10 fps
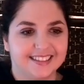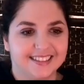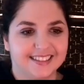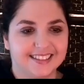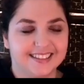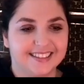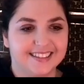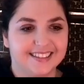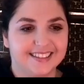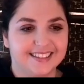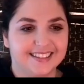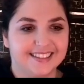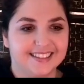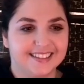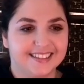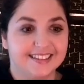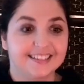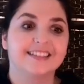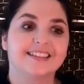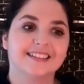
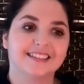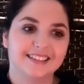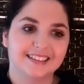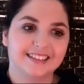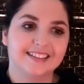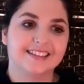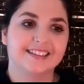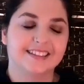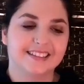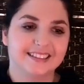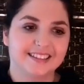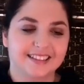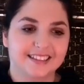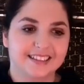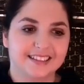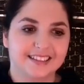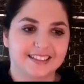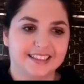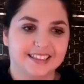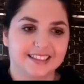
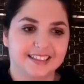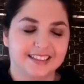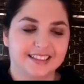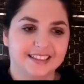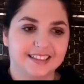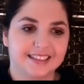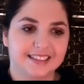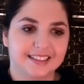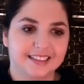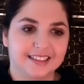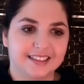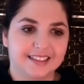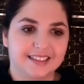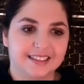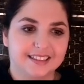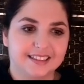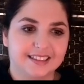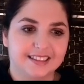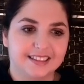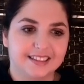
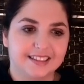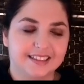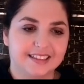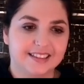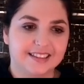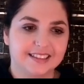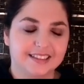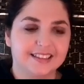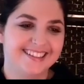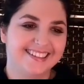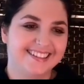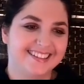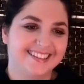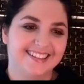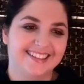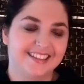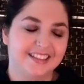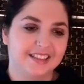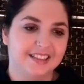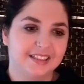No words are spoken by the person on screen.